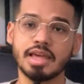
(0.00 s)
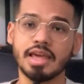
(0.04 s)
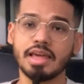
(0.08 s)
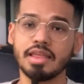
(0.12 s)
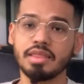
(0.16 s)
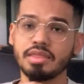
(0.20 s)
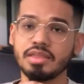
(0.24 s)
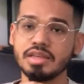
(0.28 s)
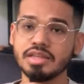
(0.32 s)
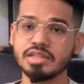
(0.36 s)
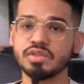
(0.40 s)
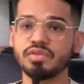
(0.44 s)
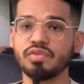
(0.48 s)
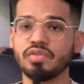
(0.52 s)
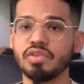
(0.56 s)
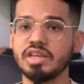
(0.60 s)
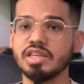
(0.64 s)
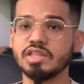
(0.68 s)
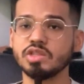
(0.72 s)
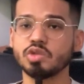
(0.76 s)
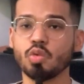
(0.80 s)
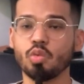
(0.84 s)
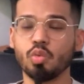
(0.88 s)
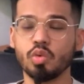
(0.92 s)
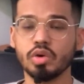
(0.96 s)
and these
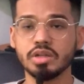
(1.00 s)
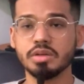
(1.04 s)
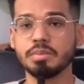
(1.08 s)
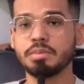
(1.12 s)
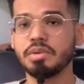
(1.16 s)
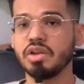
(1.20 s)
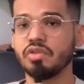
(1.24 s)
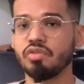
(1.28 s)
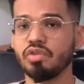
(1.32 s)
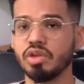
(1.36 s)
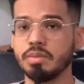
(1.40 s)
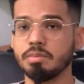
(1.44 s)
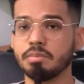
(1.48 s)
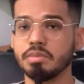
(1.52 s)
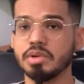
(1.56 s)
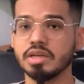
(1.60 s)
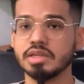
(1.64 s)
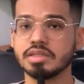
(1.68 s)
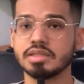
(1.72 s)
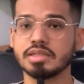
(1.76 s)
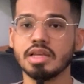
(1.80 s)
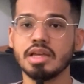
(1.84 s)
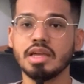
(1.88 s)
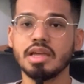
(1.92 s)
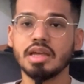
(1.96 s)
fees will be
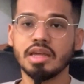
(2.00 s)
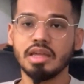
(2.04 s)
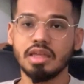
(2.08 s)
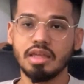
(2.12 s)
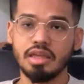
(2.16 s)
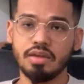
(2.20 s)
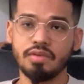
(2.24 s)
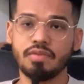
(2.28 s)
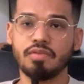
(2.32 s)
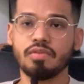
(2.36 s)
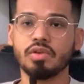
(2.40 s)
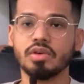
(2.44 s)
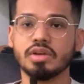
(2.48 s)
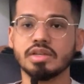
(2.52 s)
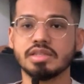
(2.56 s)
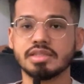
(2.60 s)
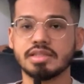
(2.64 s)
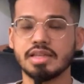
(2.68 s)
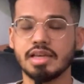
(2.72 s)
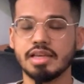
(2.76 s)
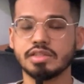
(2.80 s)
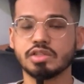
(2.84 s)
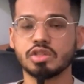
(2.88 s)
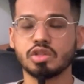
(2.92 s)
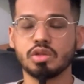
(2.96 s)
reimbursed if you're
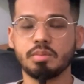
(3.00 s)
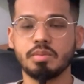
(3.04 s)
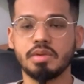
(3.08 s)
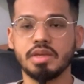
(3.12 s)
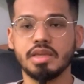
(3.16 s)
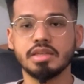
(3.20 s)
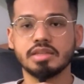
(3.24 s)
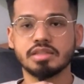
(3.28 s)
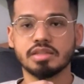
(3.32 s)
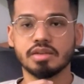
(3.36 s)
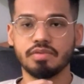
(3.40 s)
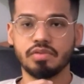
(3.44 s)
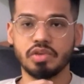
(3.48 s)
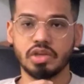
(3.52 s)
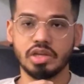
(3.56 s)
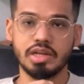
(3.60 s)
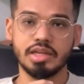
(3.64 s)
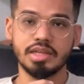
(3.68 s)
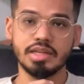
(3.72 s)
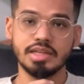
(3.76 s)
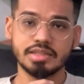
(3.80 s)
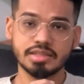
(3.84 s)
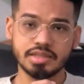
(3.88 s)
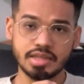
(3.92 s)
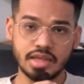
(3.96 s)
assessed to be
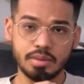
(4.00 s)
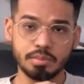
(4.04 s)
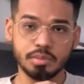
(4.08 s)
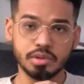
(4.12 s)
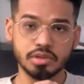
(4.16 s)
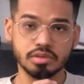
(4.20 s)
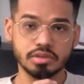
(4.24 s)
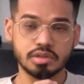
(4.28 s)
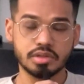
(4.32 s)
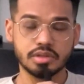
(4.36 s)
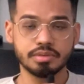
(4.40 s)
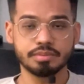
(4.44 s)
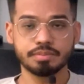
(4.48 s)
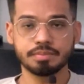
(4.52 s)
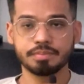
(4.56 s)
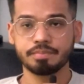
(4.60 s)
severely disabled.